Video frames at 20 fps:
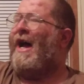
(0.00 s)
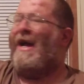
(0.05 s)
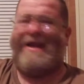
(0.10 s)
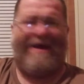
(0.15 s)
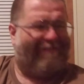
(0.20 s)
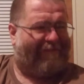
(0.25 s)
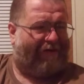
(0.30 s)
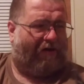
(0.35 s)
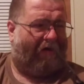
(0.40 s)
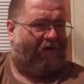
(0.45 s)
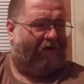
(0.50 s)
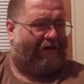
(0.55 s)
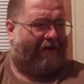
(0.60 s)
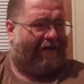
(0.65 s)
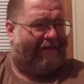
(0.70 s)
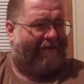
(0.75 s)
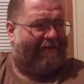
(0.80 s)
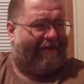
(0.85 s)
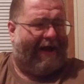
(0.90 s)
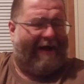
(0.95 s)
I'd have to look
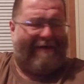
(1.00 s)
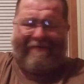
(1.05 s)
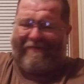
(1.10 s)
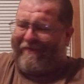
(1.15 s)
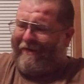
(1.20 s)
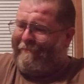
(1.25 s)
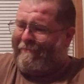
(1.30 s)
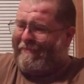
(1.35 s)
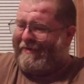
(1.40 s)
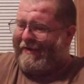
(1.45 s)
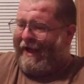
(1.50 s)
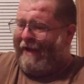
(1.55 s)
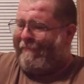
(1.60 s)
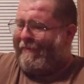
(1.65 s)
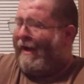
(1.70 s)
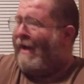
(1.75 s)
into that sometime.